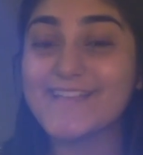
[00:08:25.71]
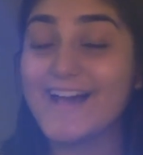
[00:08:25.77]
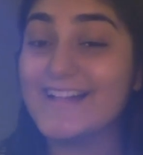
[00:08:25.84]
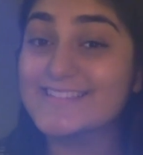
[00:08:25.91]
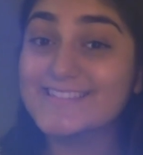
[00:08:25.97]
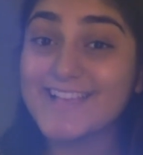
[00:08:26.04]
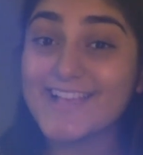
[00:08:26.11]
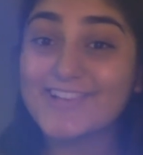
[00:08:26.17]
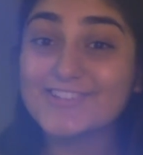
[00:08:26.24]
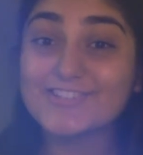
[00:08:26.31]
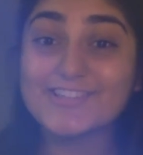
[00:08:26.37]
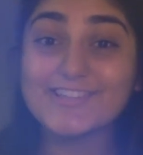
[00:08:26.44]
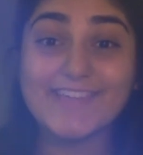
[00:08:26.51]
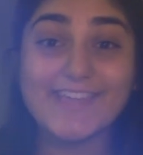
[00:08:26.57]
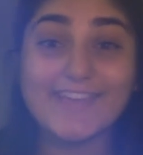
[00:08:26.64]
that's
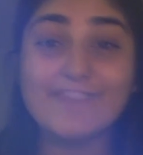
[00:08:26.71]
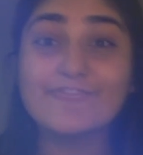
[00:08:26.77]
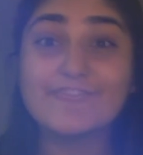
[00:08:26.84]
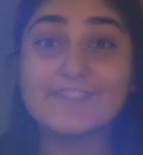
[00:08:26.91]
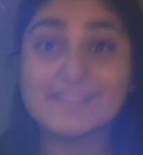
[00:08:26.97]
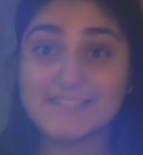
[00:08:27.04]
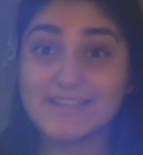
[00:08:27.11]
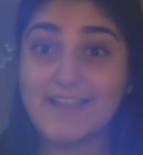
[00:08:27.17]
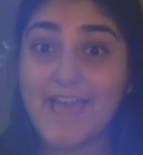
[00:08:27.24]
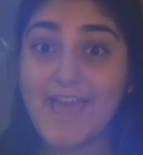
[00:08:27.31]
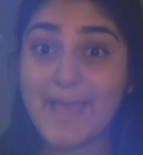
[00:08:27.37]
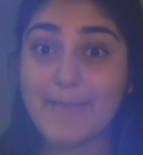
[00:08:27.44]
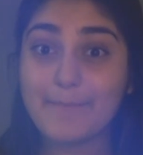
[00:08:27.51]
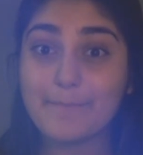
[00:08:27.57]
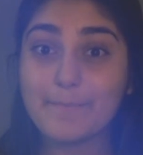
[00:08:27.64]
actually it for
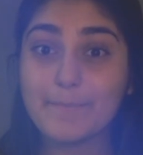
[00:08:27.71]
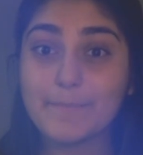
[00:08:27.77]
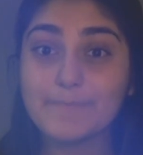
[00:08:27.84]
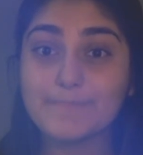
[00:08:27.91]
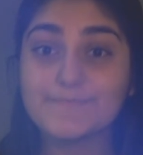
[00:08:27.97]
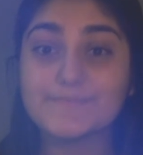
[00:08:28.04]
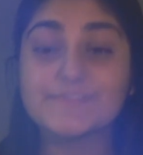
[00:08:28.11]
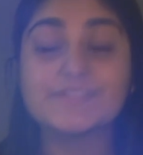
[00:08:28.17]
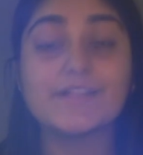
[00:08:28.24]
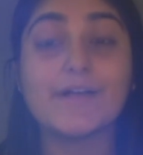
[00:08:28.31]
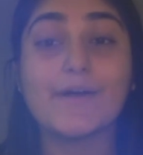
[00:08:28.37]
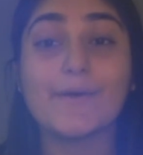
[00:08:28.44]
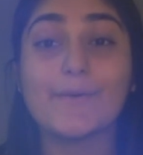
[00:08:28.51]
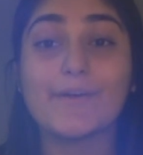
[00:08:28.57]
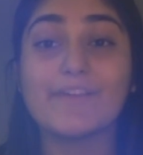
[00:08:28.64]
today.
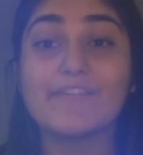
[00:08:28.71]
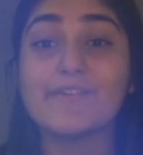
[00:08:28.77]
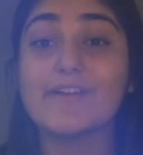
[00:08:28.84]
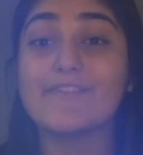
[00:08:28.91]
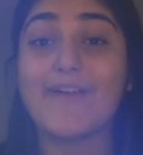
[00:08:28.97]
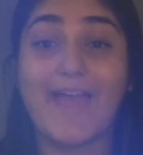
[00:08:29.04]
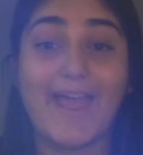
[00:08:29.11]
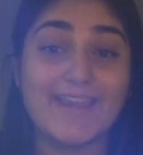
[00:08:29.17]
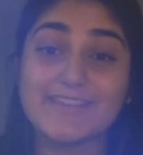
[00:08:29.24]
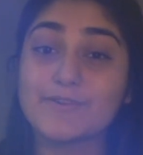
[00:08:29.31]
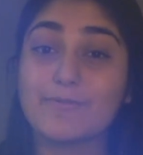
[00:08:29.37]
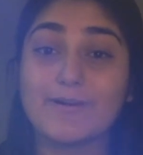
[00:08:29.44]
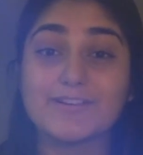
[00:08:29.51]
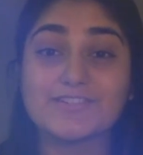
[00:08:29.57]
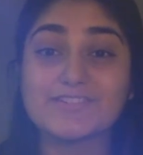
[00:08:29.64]
So if you have any
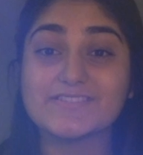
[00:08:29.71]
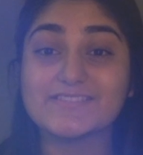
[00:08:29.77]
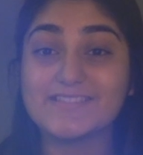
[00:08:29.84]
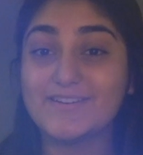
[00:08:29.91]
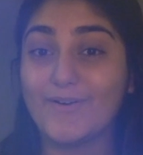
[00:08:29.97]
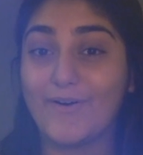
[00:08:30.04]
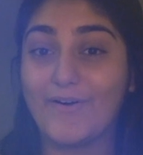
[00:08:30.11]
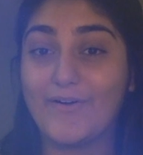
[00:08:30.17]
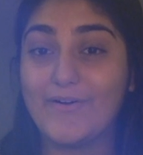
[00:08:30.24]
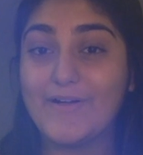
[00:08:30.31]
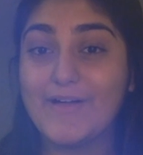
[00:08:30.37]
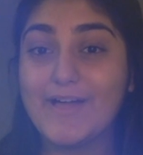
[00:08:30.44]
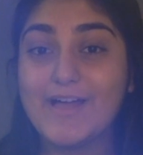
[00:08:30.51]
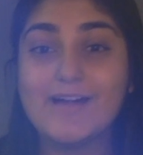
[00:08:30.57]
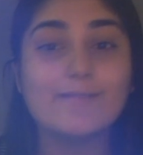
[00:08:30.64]
questions at
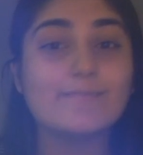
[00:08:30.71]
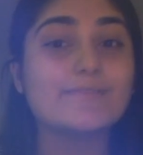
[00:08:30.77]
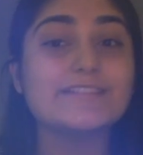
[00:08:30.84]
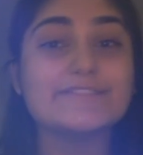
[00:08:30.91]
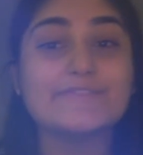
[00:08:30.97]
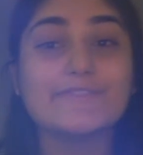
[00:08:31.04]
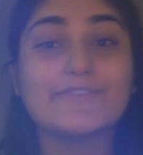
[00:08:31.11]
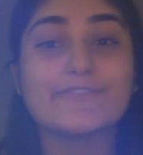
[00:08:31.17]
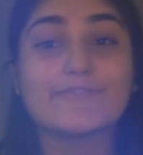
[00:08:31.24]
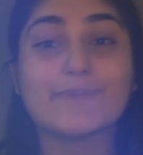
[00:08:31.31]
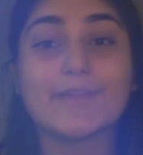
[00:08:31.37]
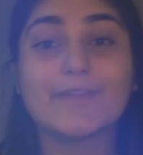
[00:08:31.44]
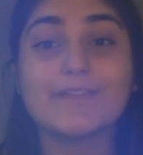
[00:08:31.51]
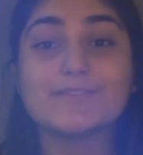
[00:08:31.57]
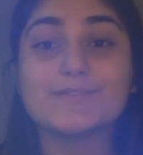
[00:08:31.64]
all, please feel
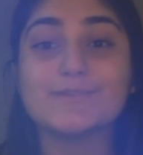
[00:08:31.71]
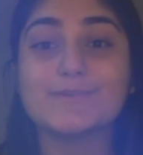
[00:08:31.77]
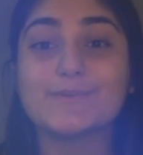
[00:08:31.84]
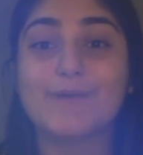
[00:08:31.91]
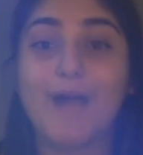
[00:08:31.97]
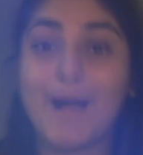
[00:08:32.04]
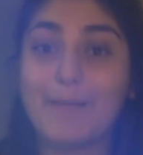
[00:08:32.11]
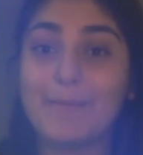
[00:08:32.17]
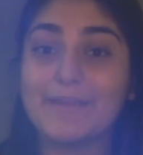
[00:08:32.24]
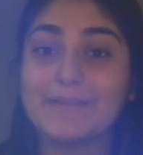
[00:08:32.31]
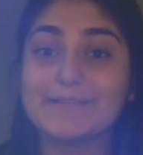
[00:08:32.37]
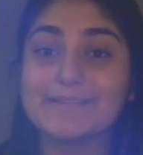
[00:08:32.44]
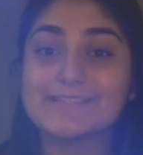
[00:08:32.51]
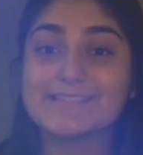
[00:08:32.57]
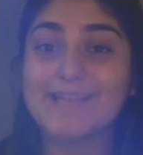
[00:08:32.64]
free to comment
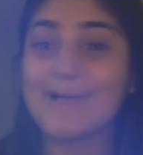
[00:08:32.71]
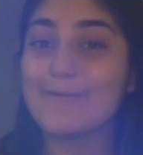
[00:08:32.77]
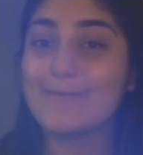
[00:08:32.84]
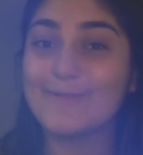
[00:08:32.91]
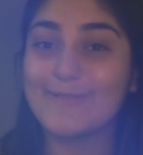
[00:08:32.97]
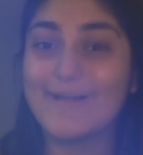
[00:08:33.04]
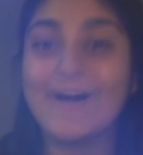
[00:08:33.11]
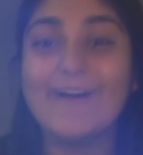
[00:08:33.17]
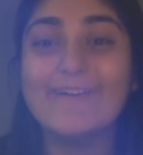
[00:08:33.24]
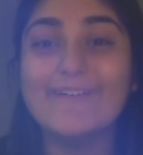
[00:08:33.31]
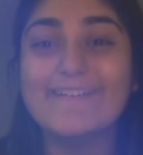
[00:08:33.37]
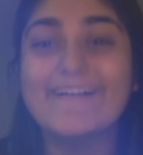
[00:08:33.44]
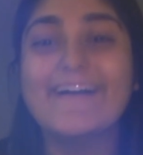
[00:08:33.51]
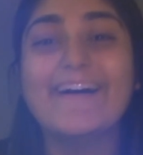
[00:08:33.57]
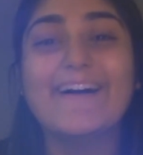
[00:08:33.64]
down below
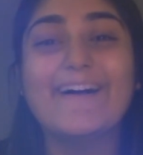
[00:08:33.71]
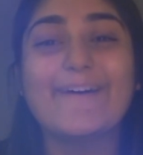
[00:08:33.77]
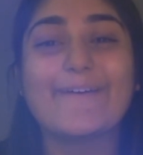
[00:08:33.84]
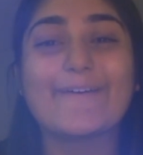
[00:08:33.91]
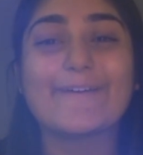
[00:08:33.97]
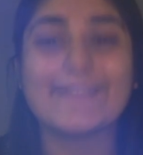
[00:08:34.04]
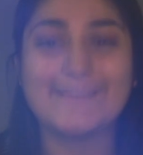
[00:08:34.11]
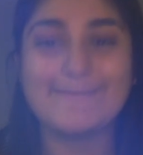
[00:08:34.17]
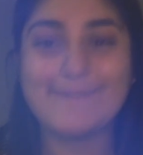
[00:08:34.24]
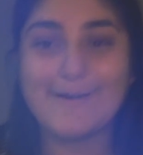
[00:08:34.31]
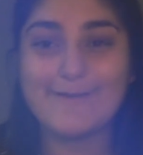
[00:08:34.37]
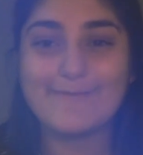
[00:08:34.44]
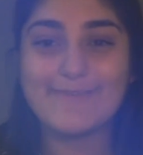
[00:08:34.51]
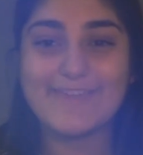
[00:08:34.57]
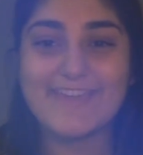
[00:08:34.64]
or
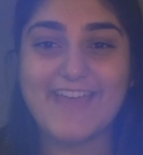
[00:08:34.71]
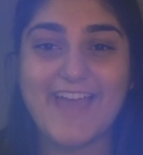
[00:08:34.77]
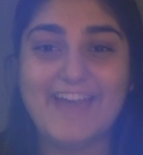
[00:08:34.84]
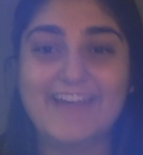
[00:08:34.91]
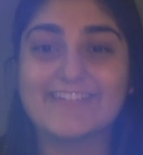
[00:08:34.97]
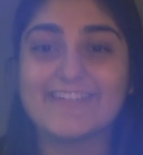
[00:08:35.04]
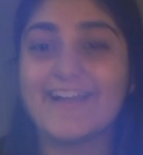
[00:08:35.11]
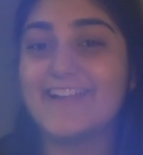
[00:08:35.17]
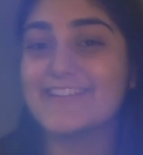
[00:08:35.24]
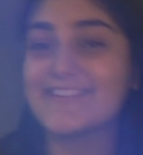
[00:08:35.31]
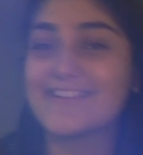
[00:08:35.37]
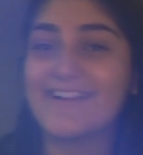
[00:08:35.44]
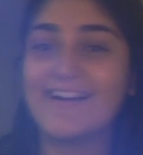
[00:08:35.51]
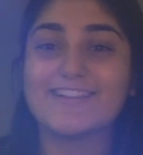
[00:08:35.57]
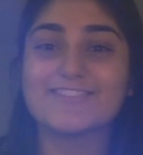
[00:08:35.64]
email me at
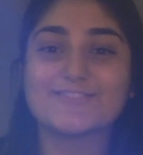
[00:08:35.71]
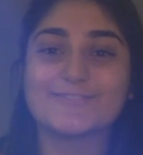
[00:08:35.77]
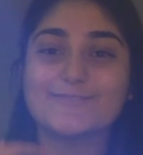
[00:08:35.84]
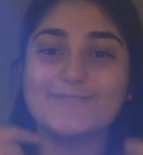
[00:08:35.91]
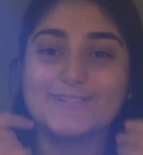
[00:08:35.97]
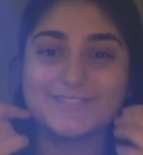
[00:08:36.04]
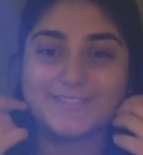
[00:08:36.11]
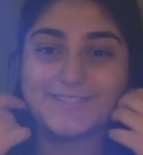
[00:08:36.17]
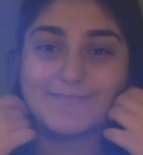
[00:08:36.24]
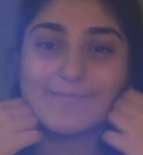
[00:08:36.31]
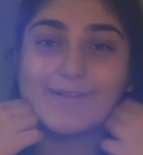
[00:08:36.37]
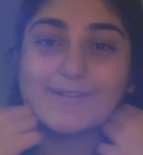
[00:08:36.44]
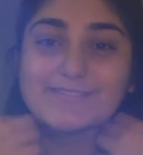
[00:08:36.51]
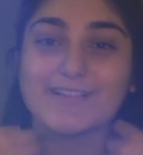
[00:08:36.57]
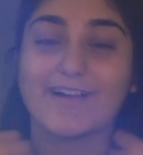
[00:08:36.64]

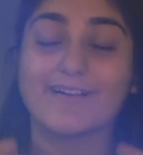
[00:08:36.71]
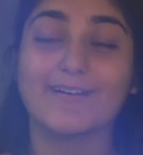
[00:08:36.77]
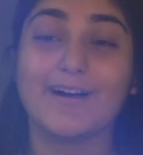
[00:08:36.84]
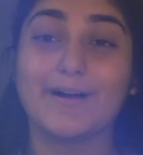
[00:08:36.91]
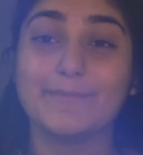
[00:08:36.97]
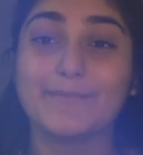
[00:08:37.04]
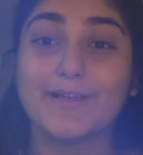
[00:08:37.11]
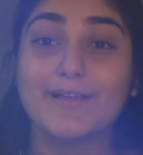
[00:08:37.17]
ananyakachru@gmail.com.